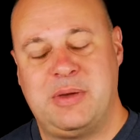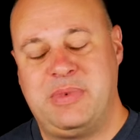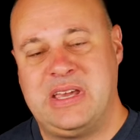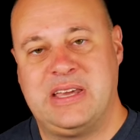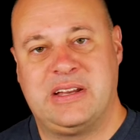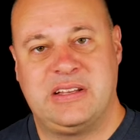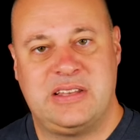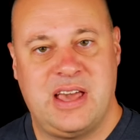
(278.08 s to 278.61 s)

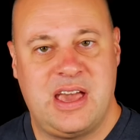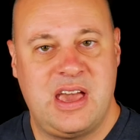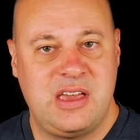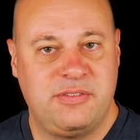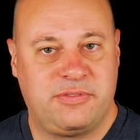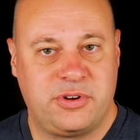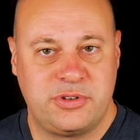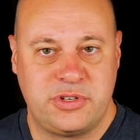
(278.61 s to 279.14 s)
maybe in a
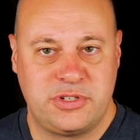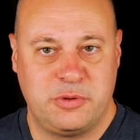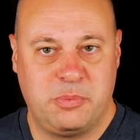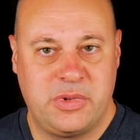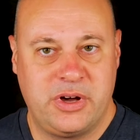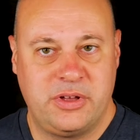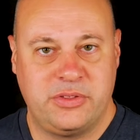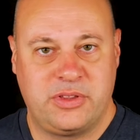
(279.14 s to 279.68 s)
day versus a
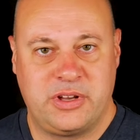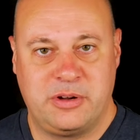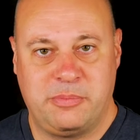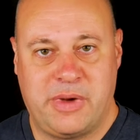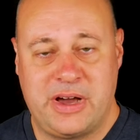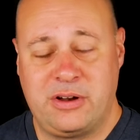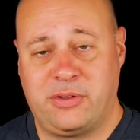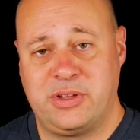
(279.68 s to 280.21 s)
month, and it
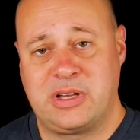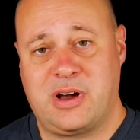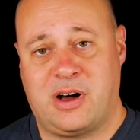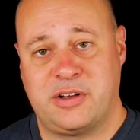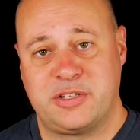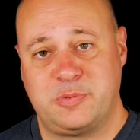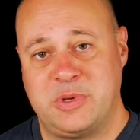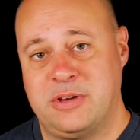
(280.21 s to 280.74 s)
might only
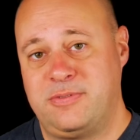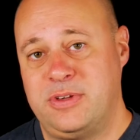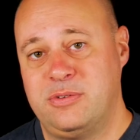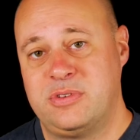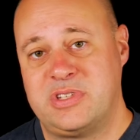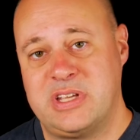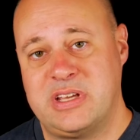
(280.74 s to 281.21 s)
cost me a few